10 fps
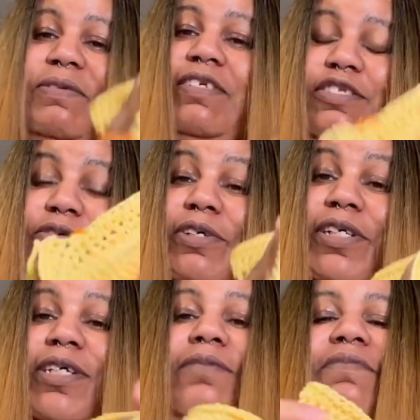to
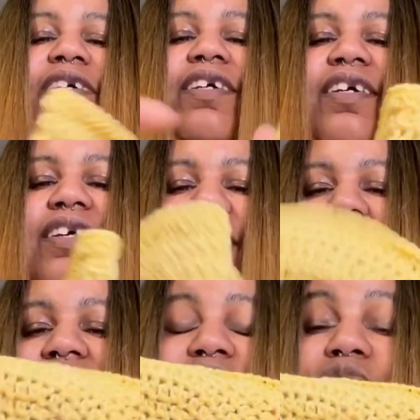scrub.
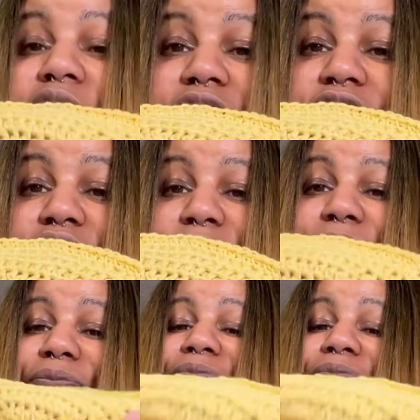It's really cute.